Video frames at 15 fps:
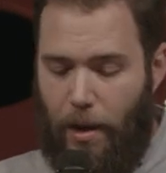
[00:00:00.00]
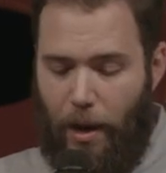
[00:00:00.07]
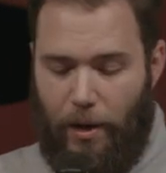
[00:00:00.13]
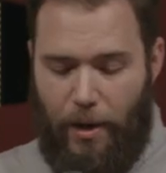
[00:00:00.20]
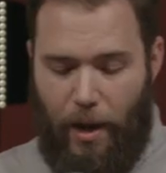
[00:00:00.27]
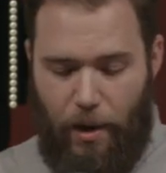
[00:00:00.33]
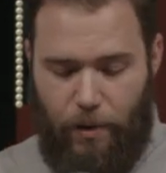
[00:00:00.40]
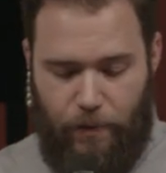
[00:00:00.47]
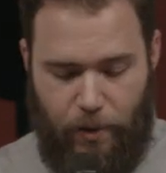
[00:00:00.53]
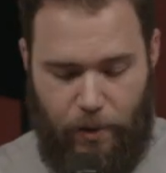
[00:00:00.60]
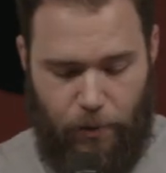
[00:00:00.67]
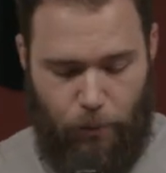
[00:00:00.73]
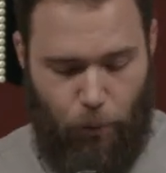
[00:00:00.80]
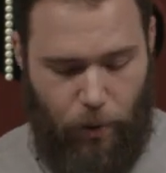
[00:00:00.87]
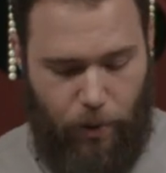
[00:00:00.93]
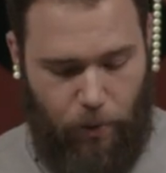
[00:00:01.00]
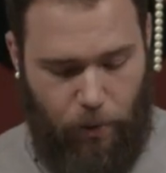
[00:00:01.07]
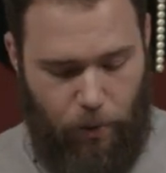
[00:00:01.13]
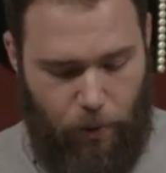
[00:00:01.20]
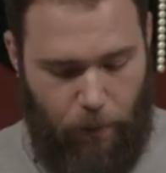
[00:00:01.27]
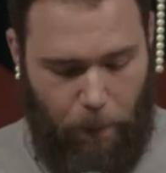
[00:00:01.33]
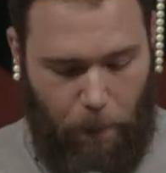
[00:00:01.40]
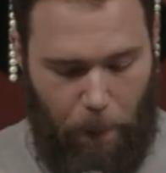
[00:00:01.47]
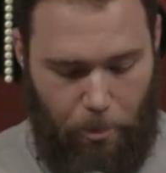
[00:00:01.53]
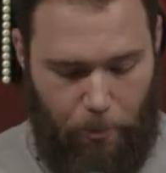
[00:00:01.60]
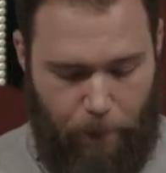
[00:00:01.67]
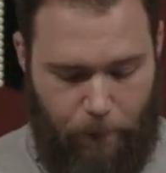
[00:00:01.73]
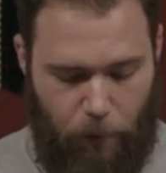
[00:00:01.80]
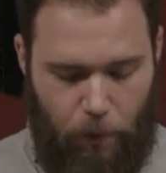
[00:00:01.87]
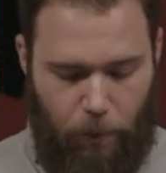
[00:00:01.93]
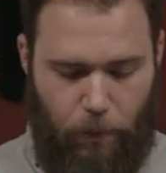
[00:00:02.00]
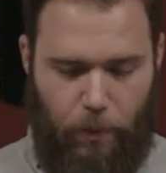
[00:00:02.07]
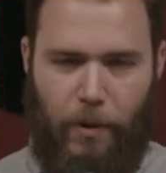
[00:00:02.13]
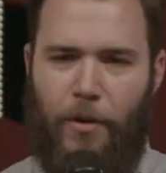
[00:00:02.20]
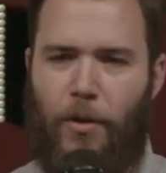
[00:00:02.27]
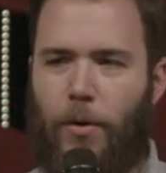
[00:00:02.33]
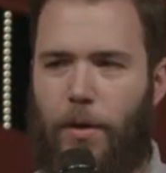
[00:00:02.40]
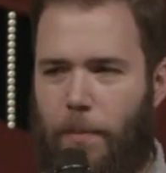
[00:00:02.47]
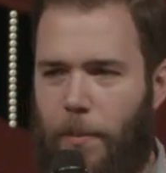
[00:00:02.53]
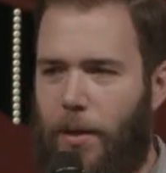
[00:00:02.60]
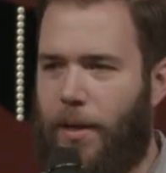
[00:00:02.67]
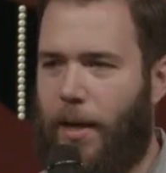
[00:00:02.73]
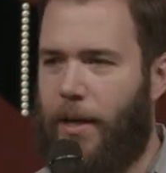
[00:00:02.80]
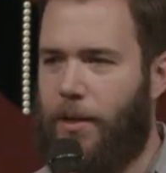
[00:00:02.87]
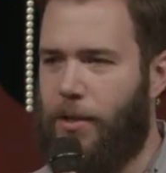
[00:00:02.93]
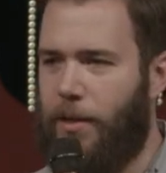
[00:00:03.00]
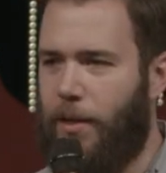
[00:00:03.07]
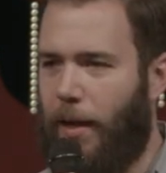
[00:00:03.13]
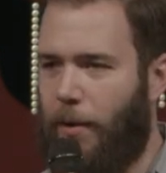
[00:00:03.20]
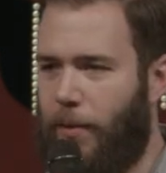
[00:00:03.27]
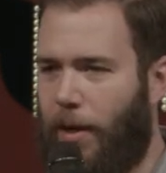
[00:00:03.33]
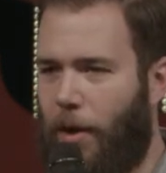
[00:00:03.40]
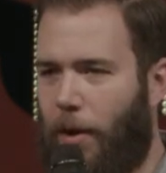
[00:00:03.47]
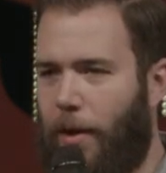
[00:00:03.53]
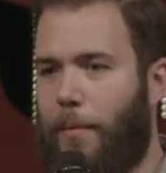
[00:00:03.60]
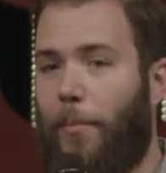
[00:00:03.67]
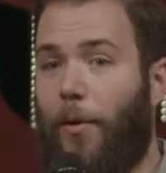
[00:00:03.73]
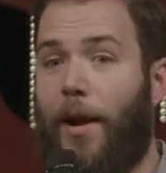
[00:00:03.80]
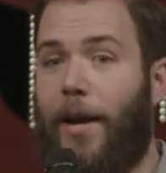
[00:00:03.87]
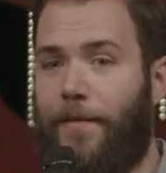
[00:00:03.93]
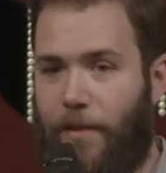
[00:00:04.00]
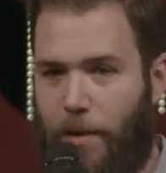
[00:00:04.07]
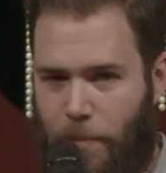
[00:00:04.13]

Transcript: A lot of us will I know communication, like we call it brave